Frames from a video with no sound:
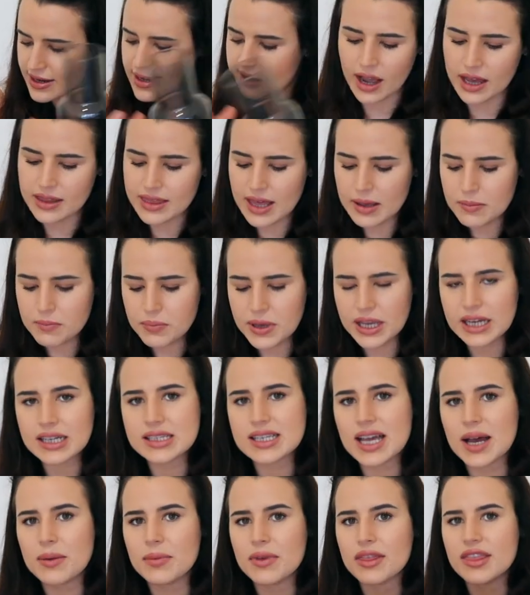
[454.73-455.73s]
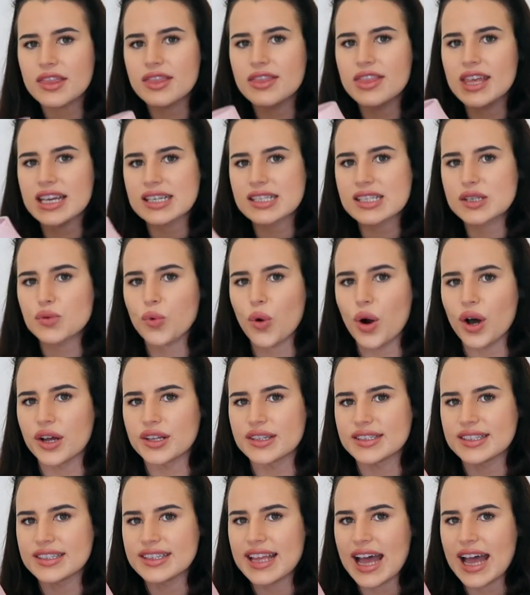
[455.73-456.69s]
I then picked up this one.